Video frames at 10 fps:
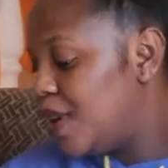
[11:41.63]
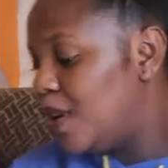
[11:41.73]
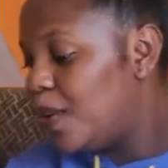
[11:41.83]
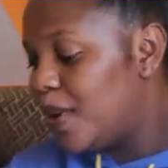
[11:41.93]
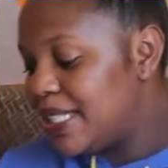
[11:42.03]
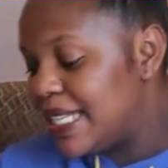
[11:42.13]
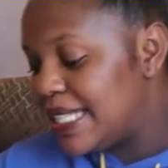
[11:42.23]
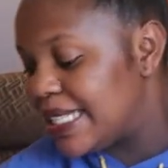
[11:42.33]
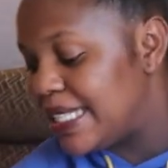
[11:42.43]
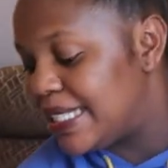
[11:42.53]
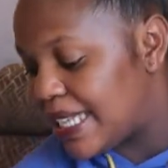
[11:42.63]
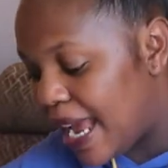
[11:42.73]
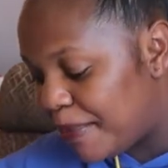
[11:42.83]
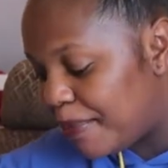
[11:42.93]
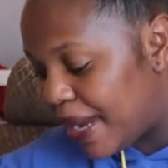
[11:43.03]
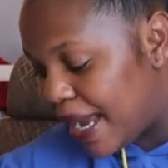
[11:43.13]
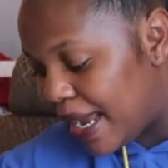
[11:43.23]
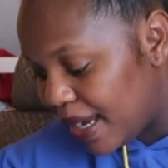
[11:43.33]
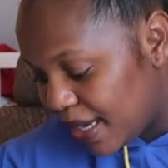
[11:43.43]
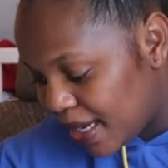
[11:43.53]
What else did I
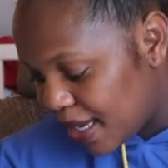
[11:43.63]
buy?